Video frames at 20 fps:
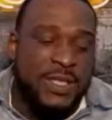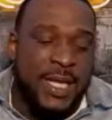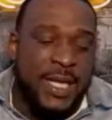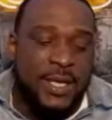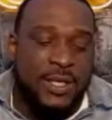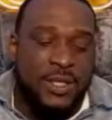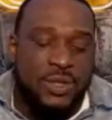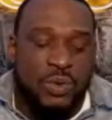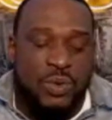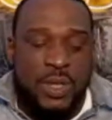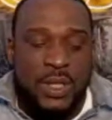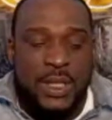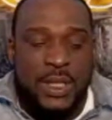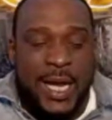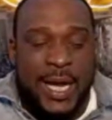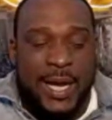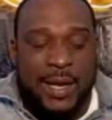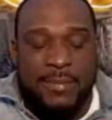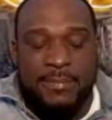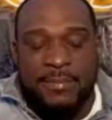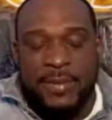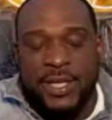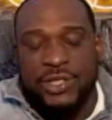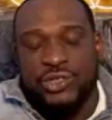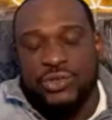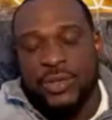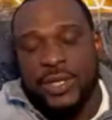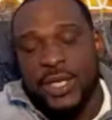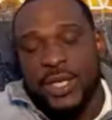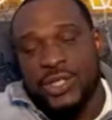of doing a
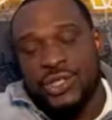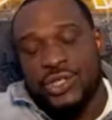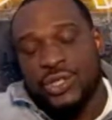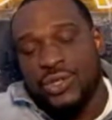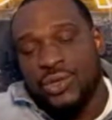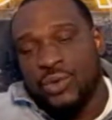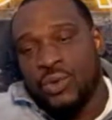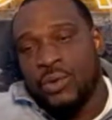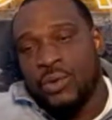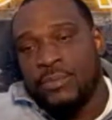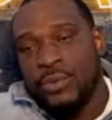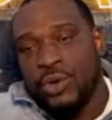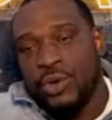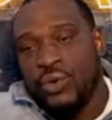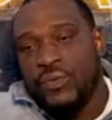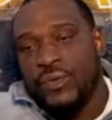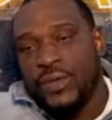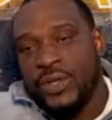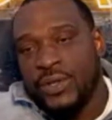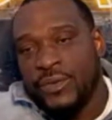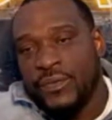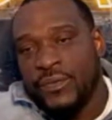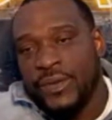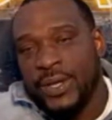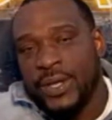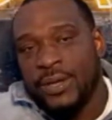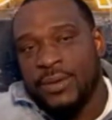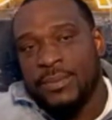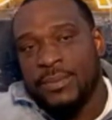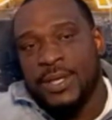documentary, he should do a movie. You
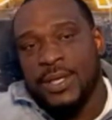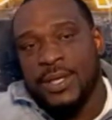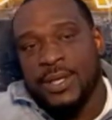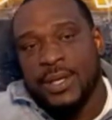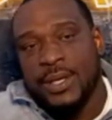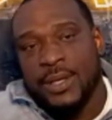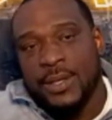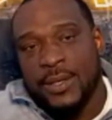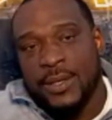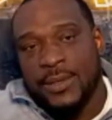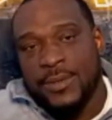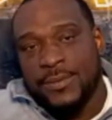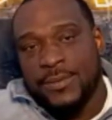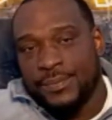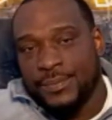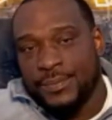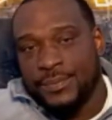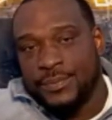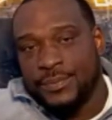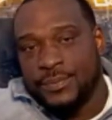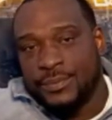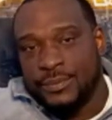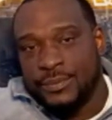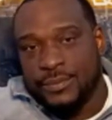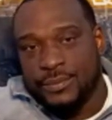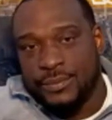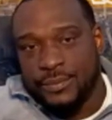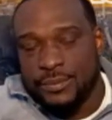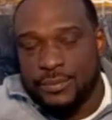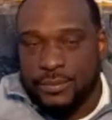feel me?
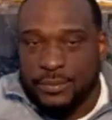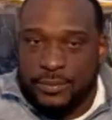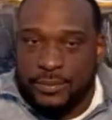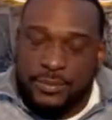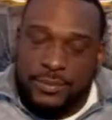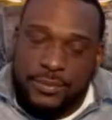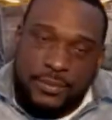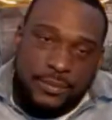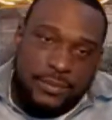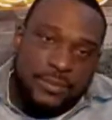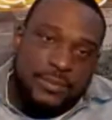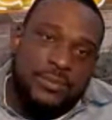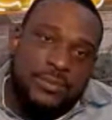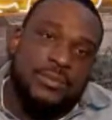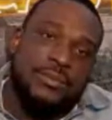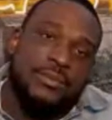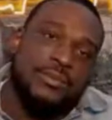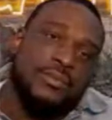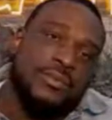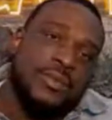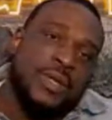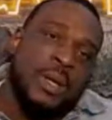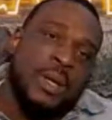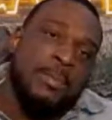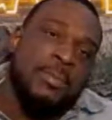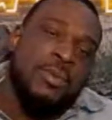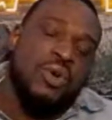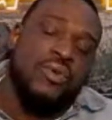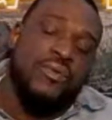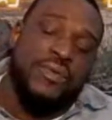Yeah.
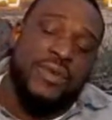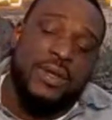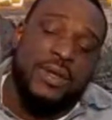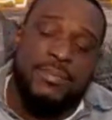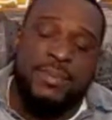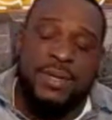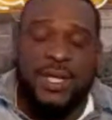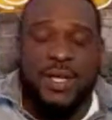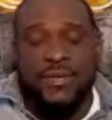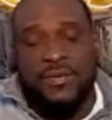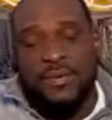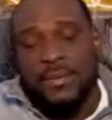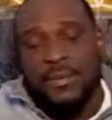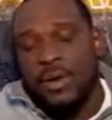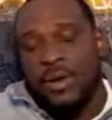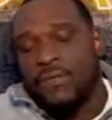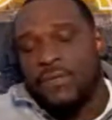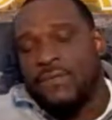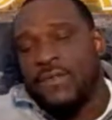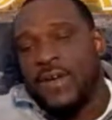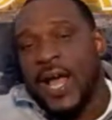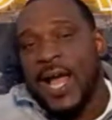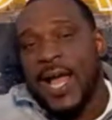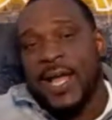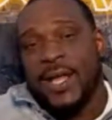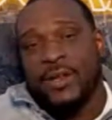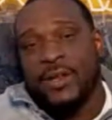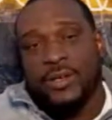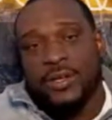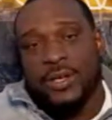A movie is even more
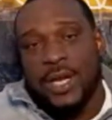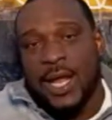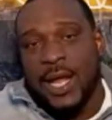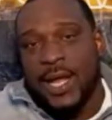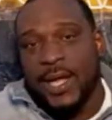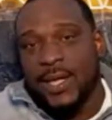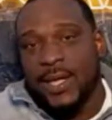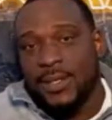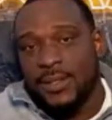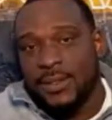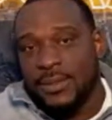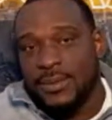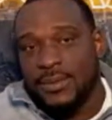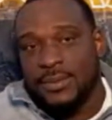fire, like.